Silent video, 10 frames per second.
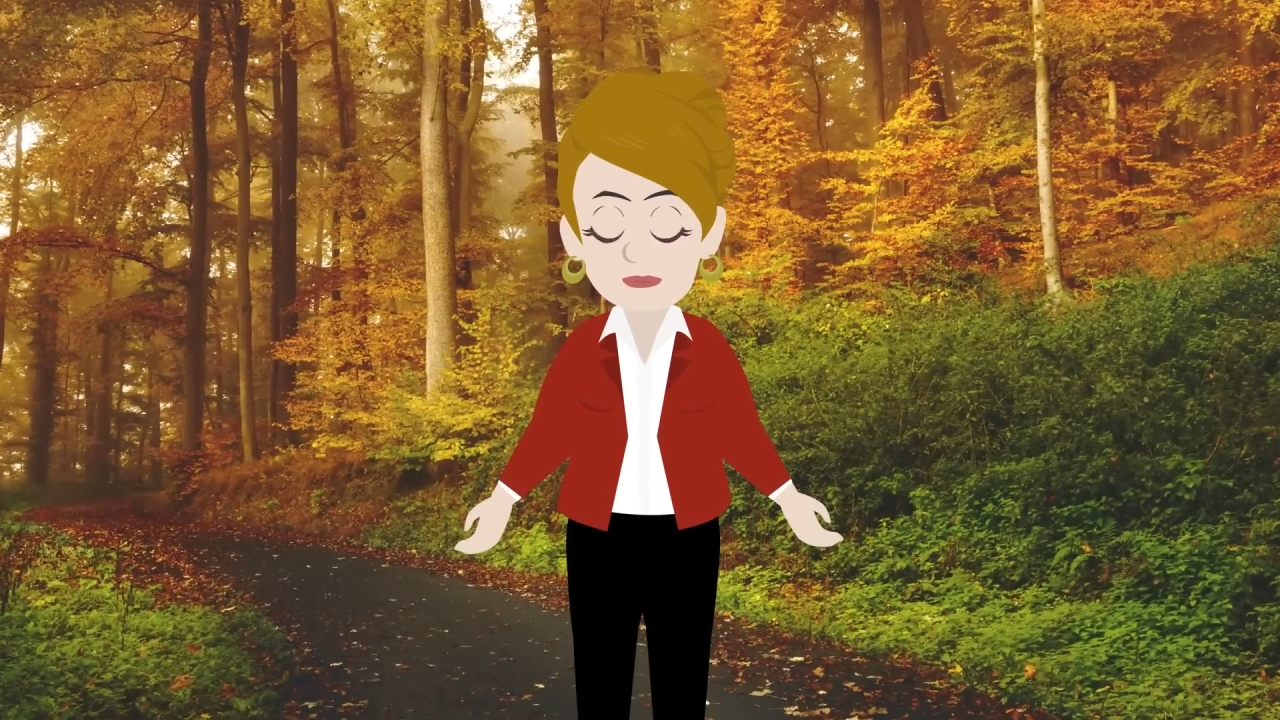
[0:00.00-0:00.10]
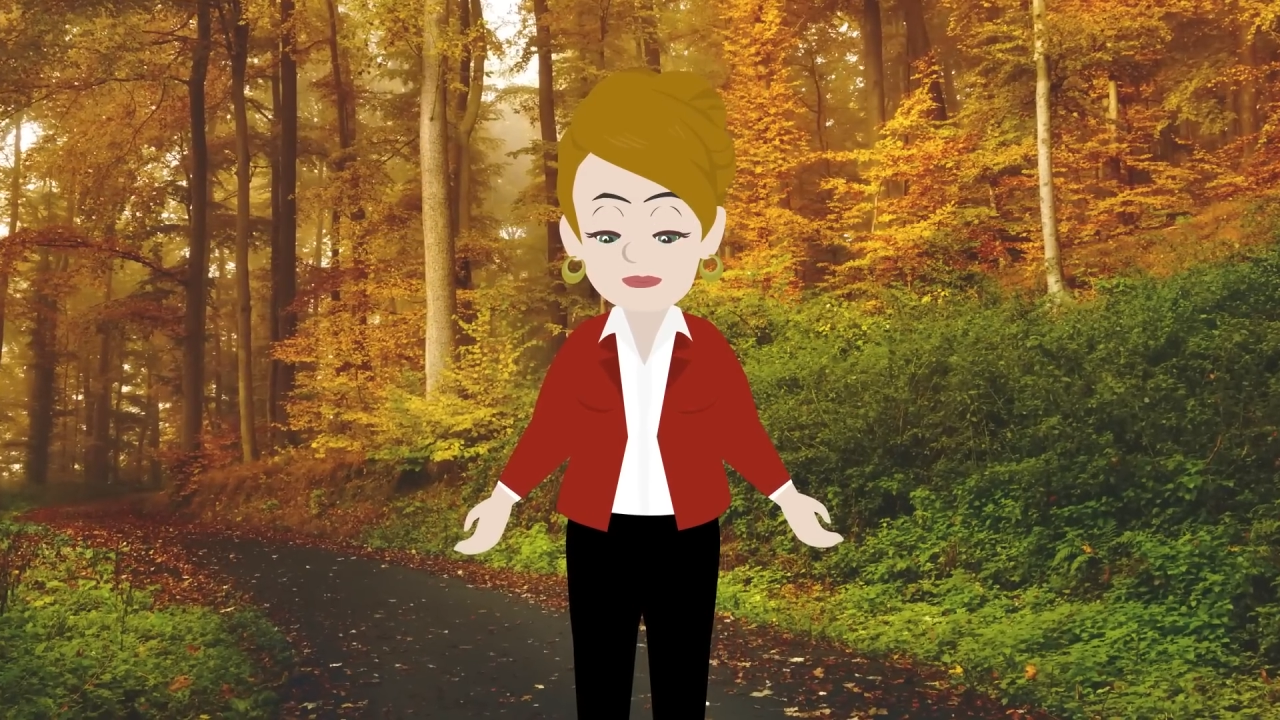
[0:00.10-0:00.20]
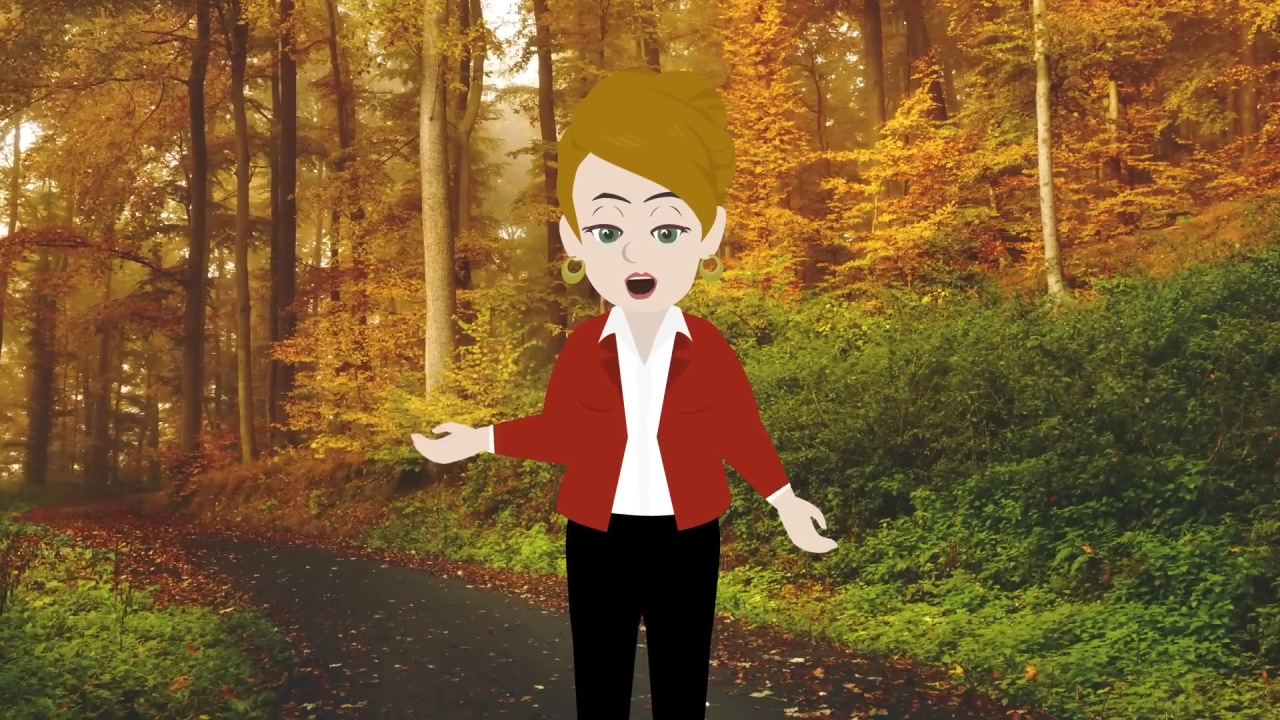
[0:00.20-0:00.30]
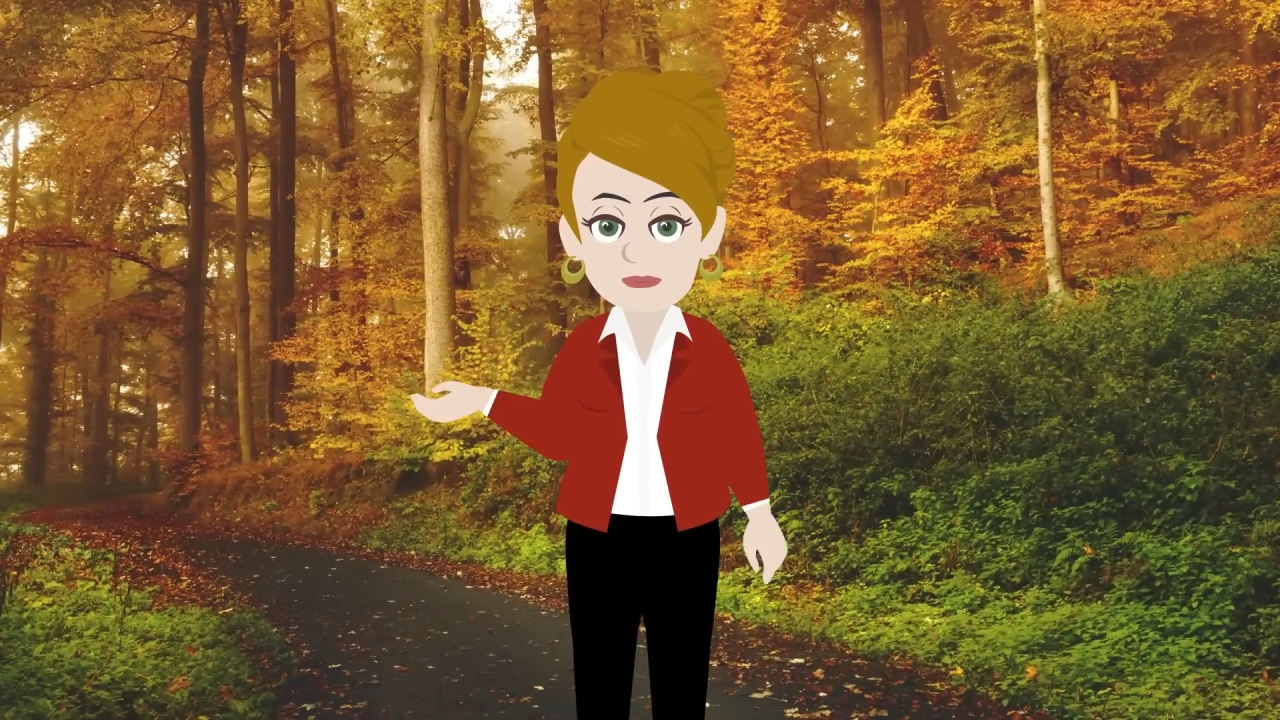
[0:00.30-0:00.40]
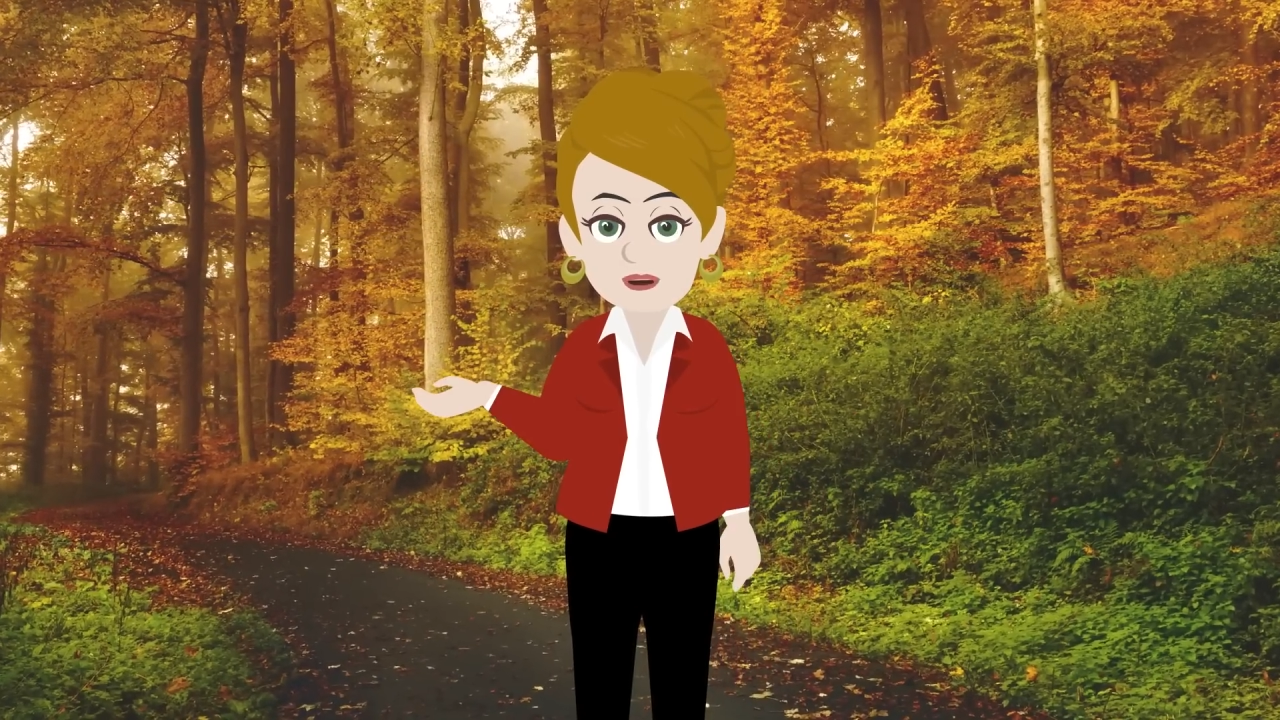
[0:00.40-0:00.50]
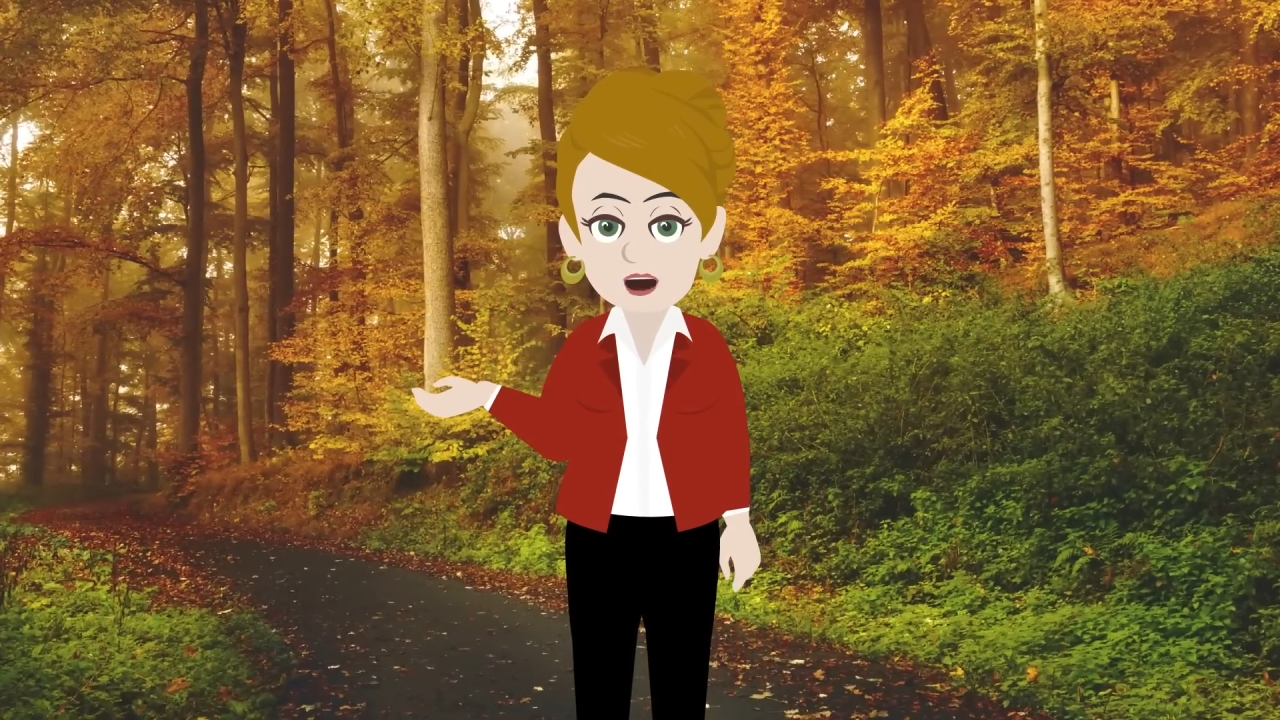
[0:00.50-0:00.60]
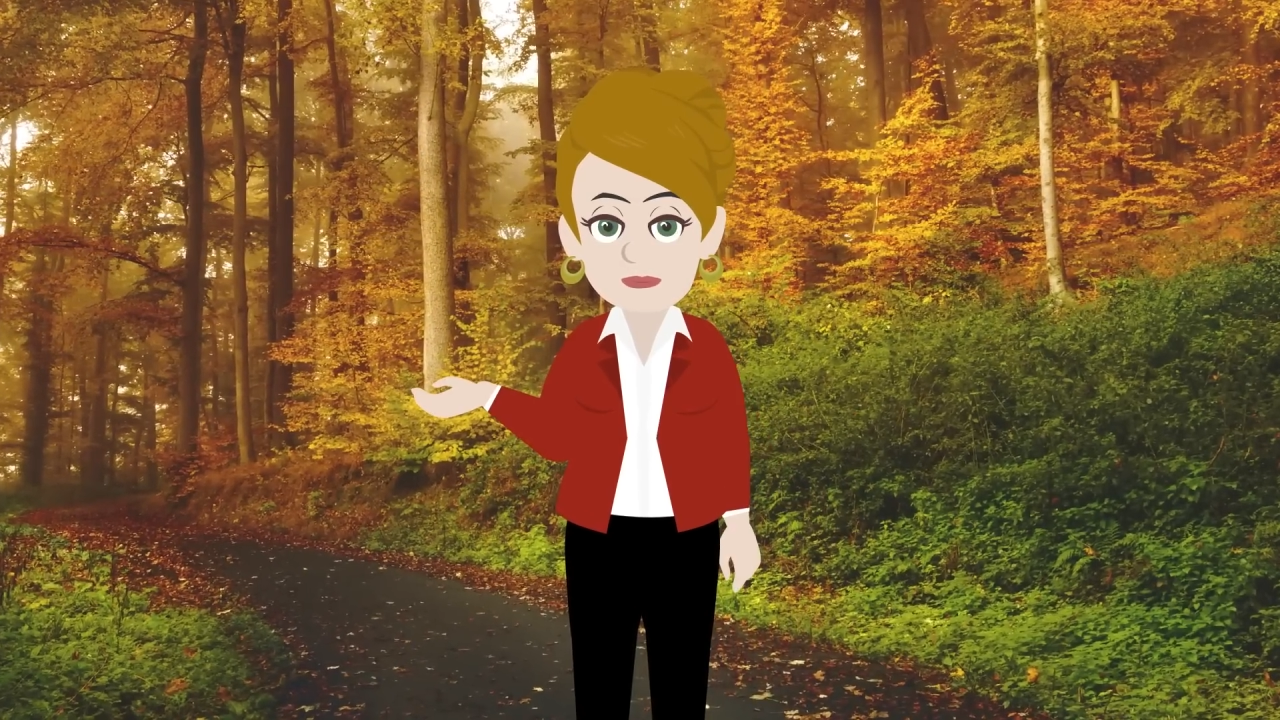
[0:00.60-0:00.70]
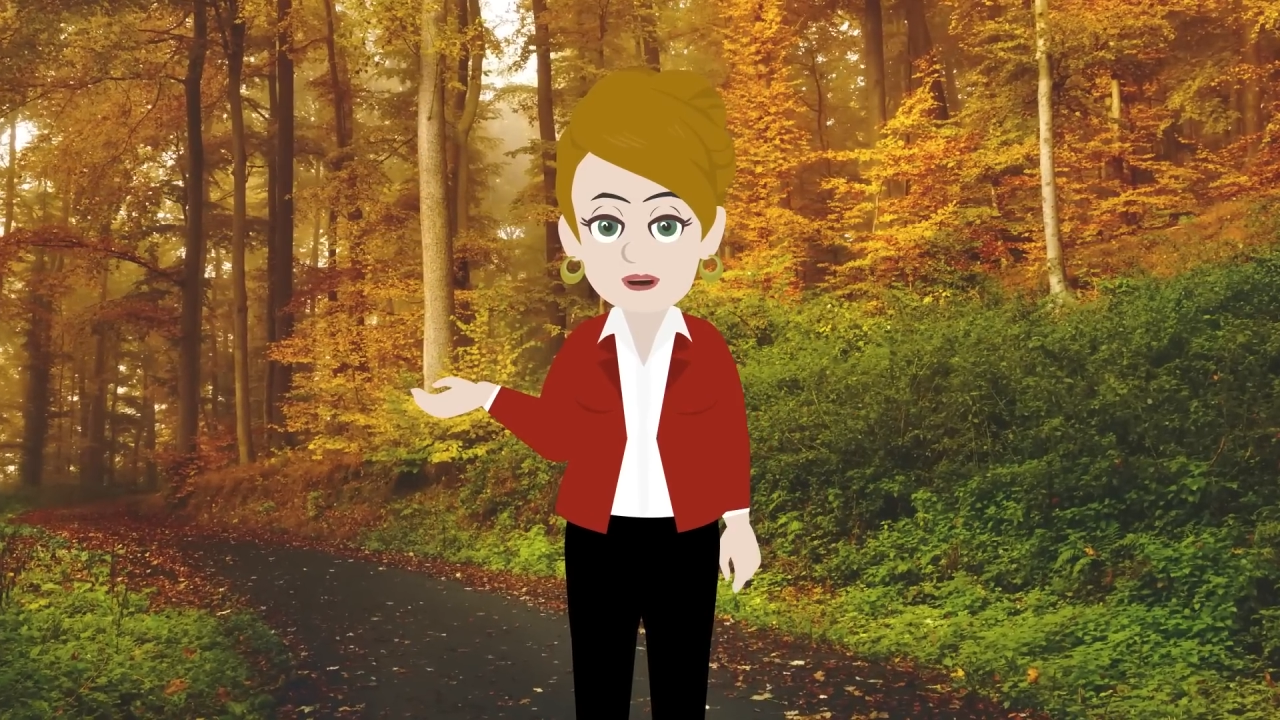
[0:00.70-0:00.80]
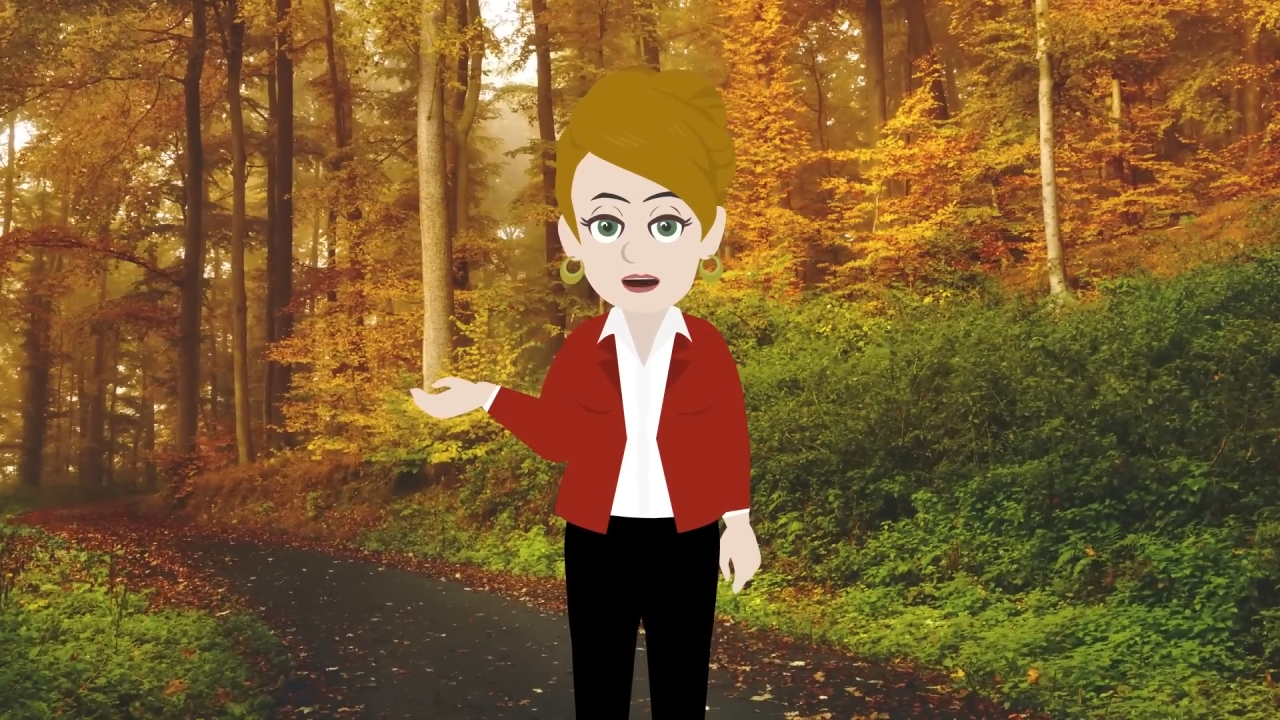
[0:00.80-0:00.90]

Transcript: It isn't